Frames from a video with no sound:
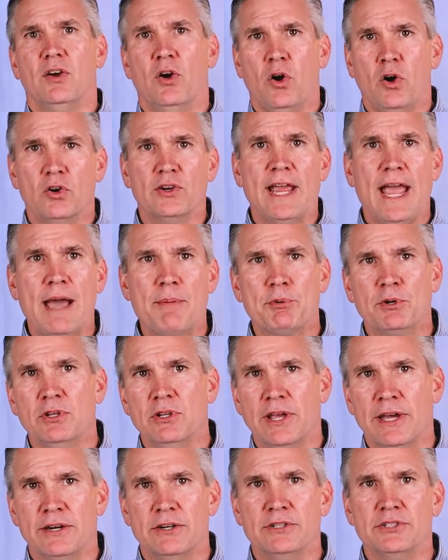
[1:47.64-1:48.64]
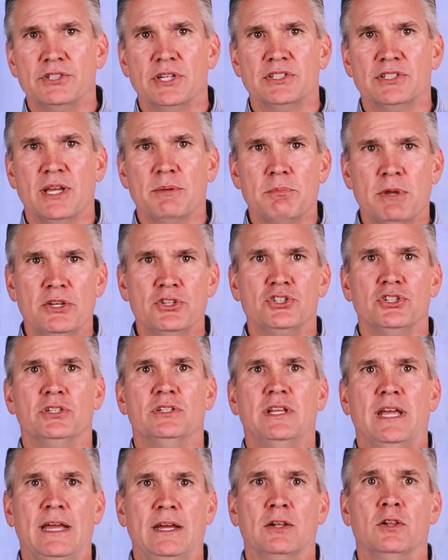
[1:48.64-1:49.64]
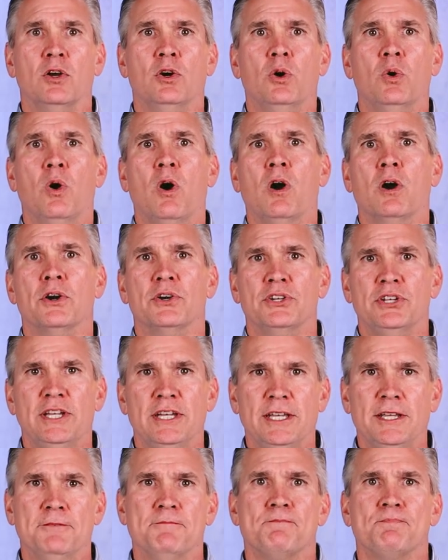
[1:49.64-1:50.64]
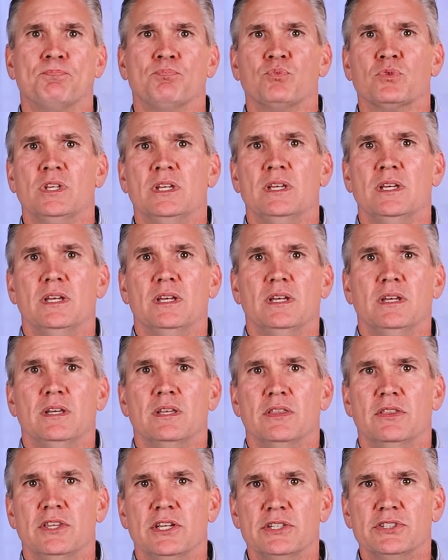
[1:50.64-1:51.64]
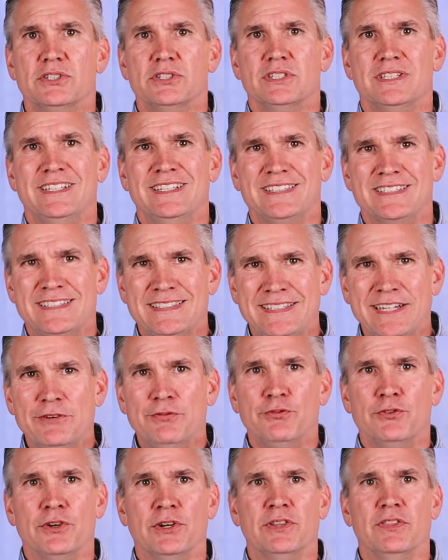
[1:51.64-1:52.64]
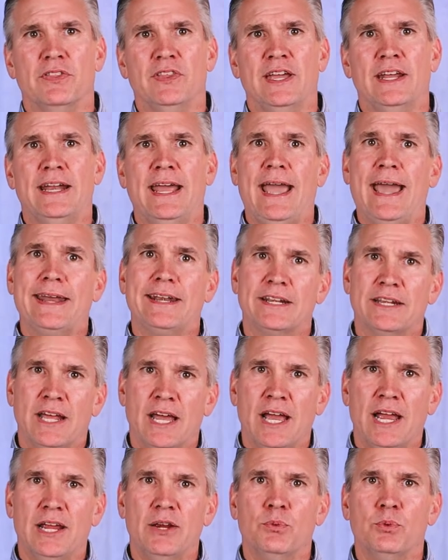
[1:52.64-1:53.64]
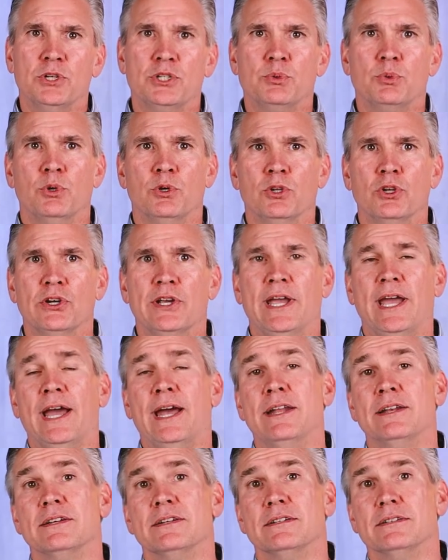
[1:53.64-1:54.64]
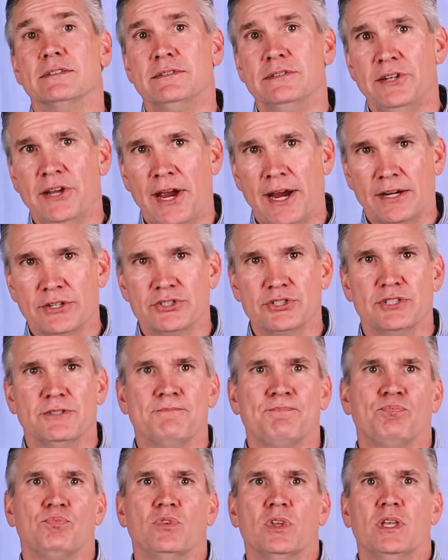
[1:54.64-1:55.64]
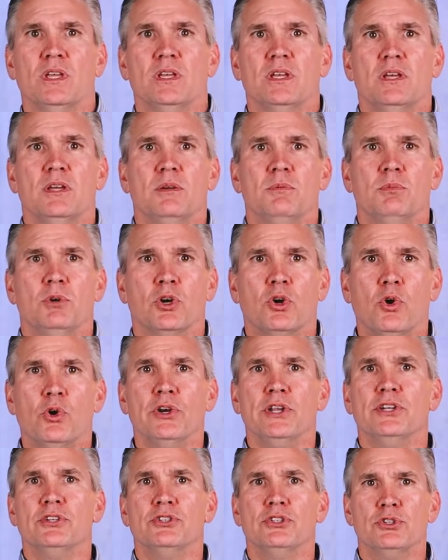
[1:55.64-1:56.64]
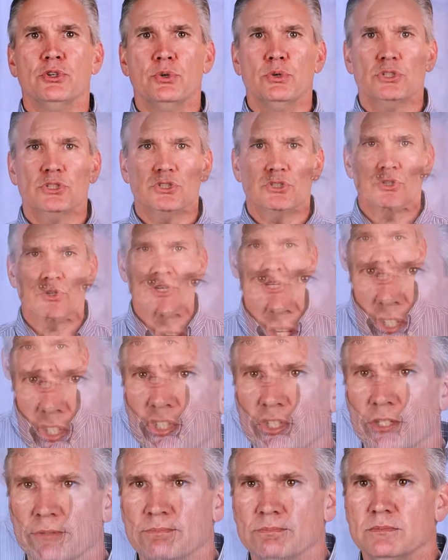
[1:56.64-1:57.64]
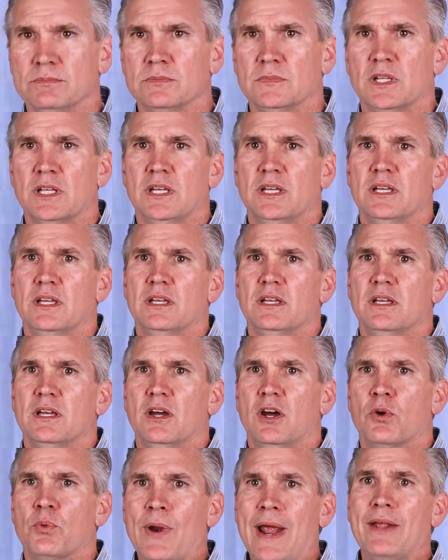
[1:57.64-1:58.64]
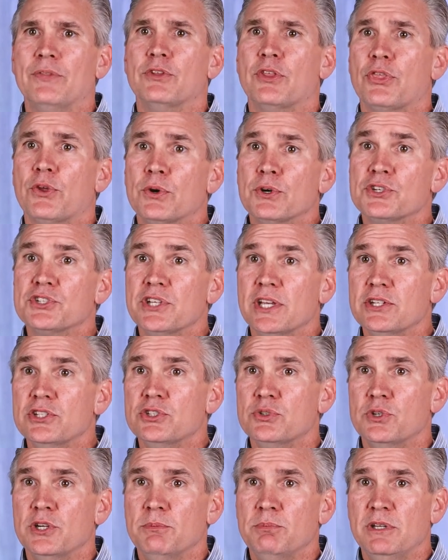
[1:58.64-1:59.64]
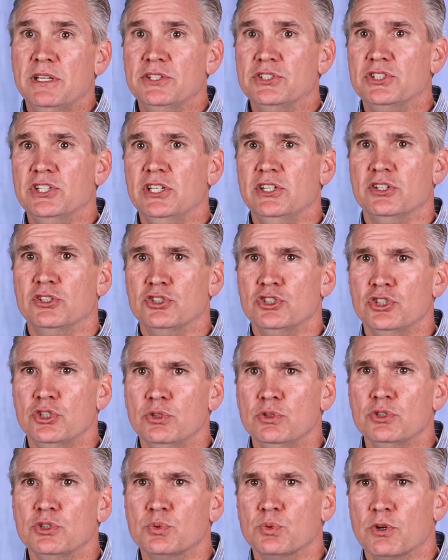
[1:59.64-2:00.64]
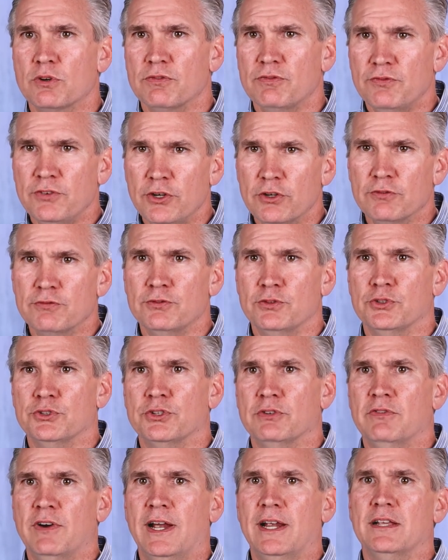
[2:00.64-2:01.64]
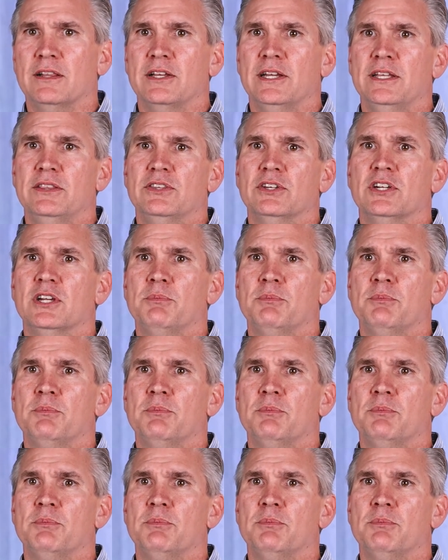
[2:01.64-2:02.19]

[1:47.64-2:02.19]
all capital letters, as I mentioned, L O R D. This is different than Adonai, which we'll look at next. But according to Jewish tradition, around the 3rd century BC, the Jews were fearful to violate the